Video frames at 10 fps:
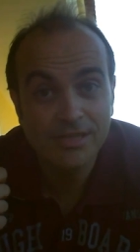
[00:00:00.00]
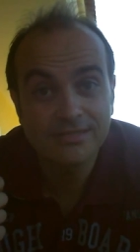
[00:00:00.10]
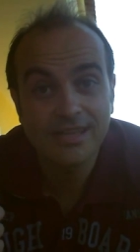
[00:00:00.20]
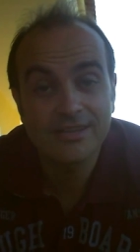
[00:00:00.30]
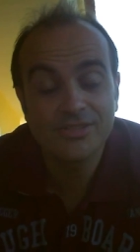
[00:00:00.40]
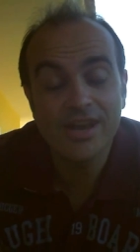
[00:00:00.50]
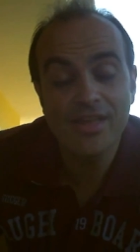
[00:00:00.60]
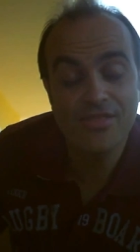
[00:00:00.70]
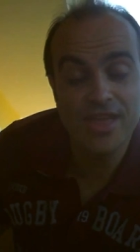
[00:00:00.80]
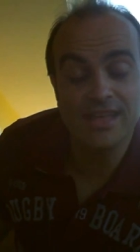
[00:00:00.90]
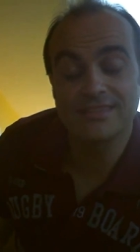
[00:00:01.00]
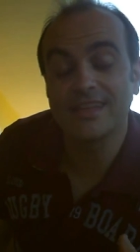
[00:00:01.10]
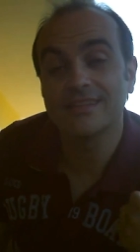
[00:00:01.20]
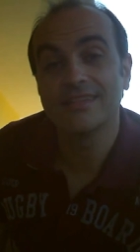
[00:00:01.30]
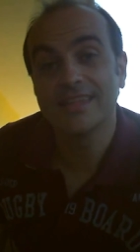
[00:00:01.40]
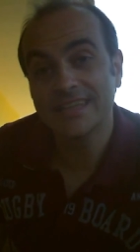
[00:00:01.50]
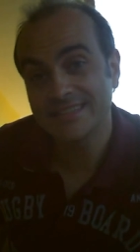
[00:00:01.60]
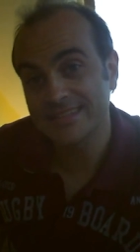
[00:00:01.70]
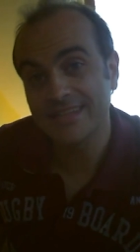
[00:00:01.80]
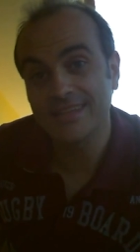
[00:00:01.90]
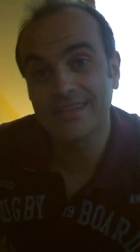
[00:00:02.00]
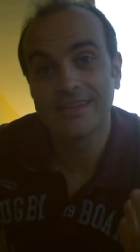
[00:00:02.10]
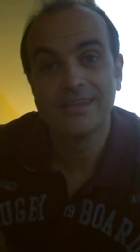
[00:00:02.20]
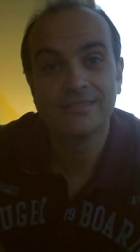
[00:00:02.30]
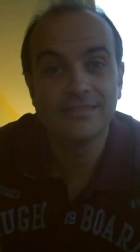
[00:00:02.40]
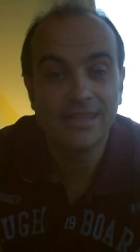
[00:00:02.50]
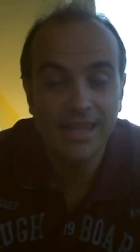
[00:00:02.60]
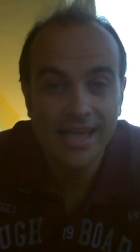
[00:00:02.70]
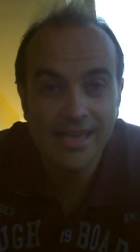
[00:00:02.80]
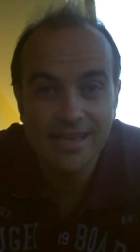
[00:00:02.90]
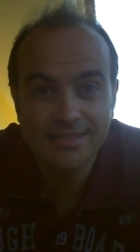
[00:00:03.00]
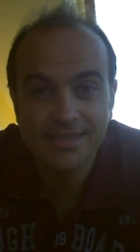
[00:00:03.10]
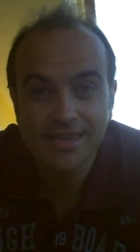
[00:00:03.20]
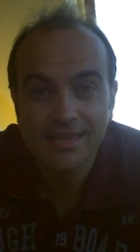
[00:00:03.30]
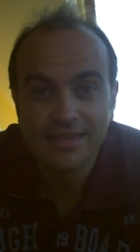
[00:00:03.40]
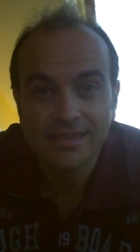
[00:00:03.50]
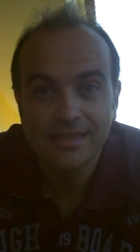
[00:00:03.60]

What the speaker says: because I really think that listening to the language